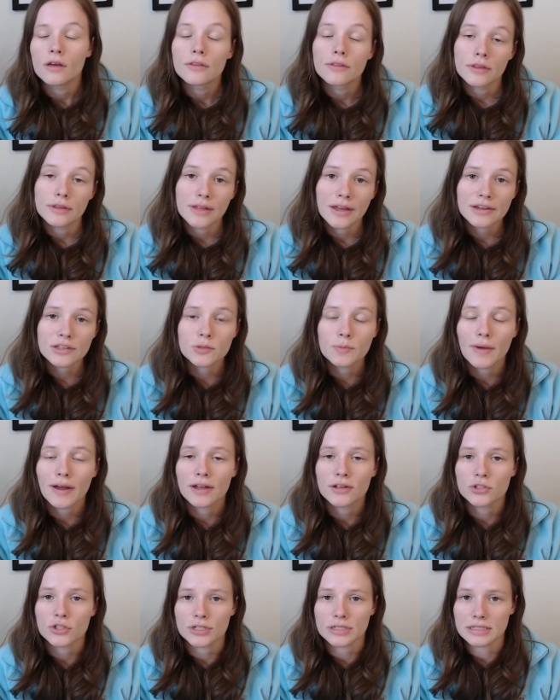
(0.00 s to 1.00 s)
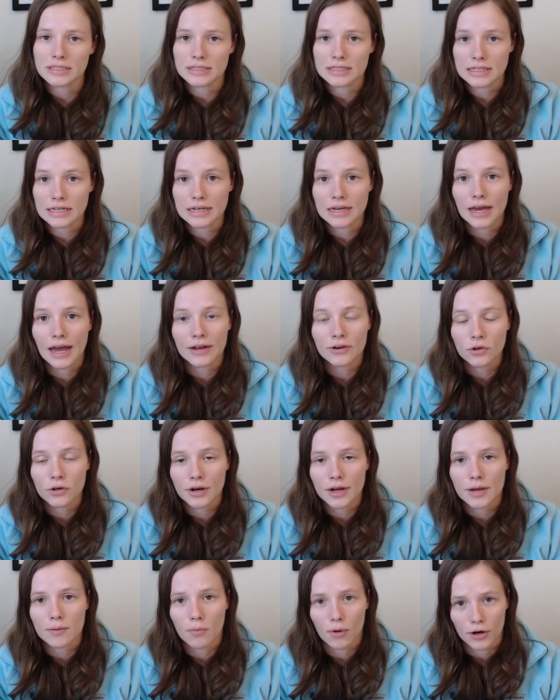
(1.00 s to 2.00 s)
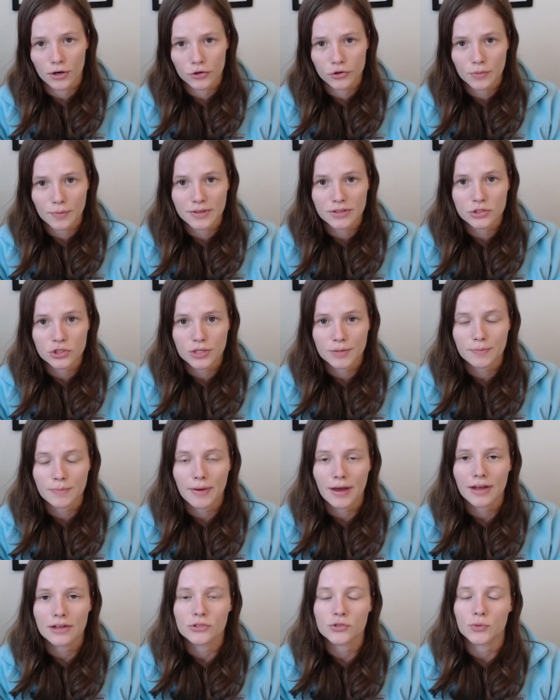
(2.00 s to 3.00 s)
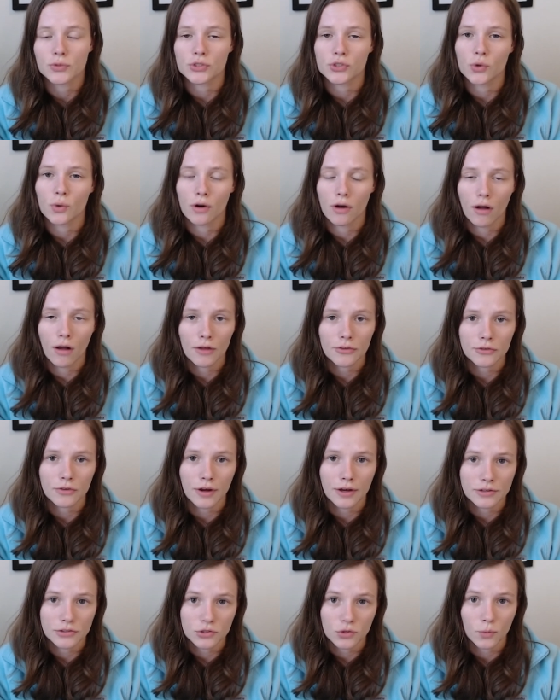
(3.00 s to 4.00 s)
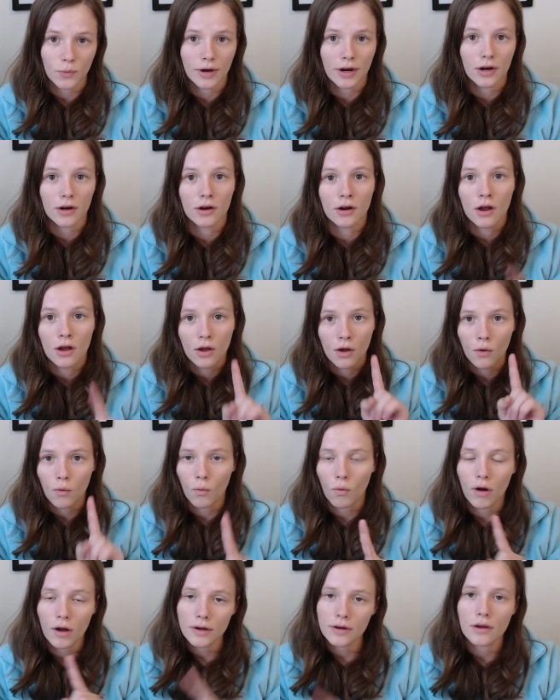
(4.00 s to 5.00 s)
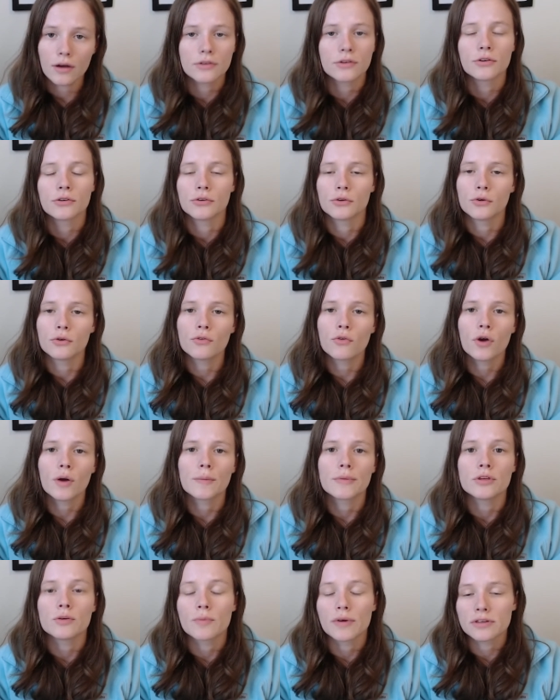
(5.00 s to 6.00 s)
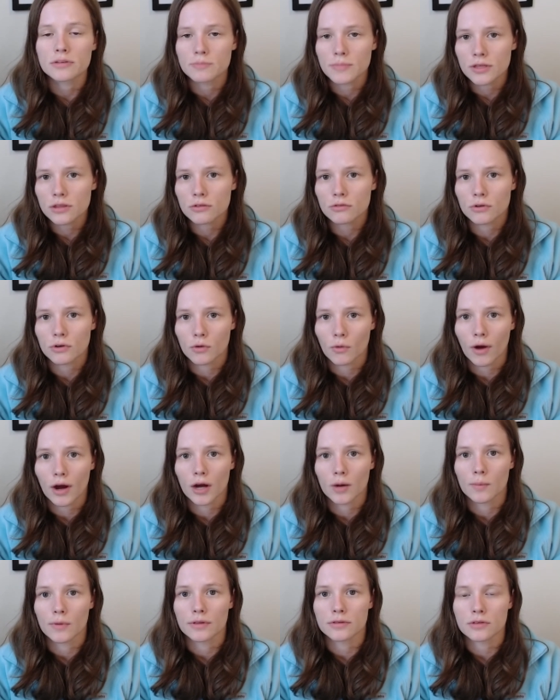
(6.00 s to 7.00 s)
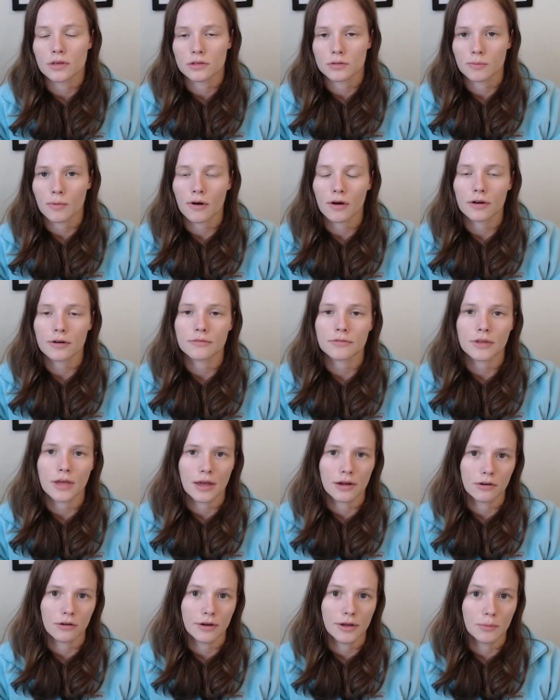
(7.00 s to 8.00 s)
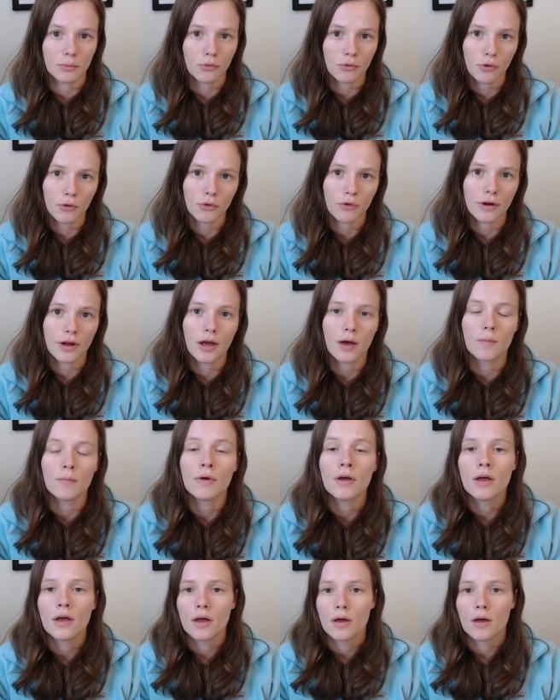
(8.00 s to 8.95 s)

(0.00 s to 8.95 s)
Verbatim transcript: The next badge is the N R A marksmanship badge, which you are authorized to wear one on your uniform, and you must meet the requirements as part of the N R A program